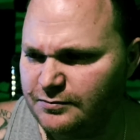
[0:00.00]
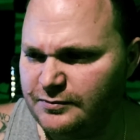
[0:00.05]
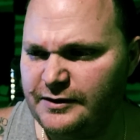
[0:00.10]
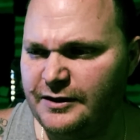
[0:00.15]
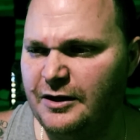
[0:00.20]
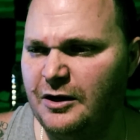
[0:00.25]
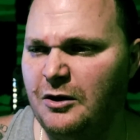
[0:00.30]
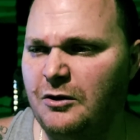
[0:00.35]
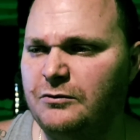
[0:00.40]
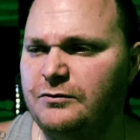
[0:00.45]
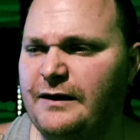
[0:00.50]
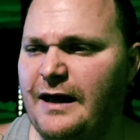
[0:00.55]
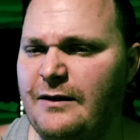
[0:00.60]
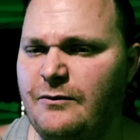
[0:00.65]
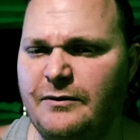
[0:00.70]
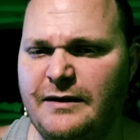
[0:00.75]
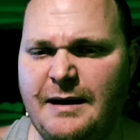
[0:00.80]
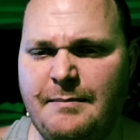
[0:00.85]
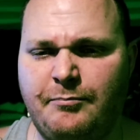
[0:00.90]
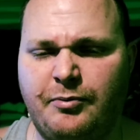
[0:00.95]
you know,
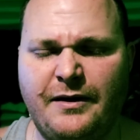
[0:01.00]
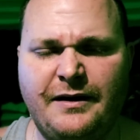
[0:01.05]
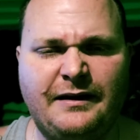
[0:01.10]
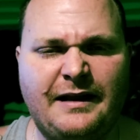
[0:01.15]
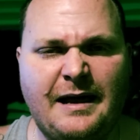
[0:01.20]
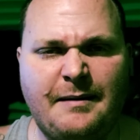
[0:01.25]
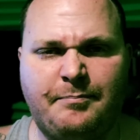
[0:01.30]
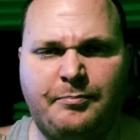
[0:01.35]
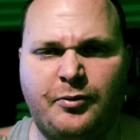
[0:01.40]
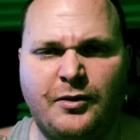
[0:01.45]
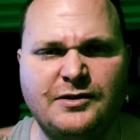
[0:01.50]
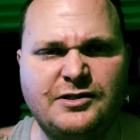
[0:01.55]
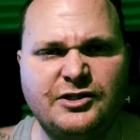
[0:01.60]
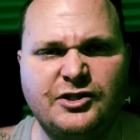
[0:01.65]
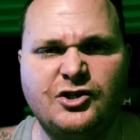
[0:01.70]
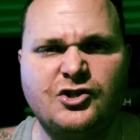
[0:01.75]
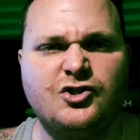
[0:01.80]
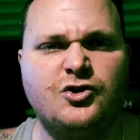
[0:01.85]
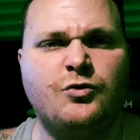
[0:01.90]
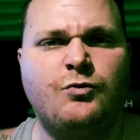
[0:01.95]
like where they bring like
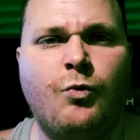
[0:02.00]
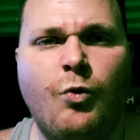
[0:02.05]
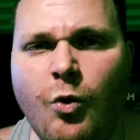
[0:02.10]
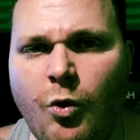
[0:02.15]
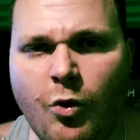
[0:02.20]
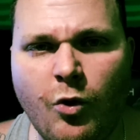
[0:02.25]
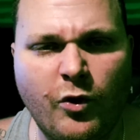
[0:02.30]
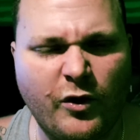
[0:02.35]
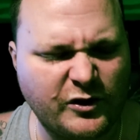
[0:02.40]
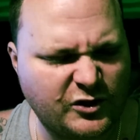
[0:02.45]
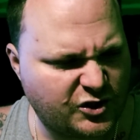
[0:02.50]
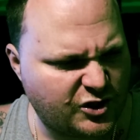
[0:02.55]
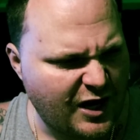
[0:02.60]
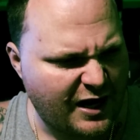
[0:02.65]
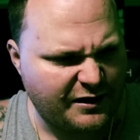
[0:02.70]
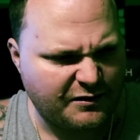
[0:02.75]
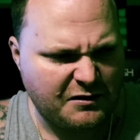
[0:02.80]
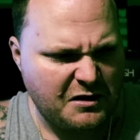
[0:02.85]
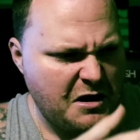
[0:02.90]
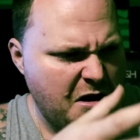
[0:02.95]
prisoners of war and
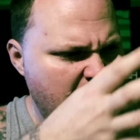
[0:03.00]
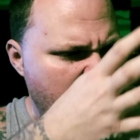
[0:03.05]
try to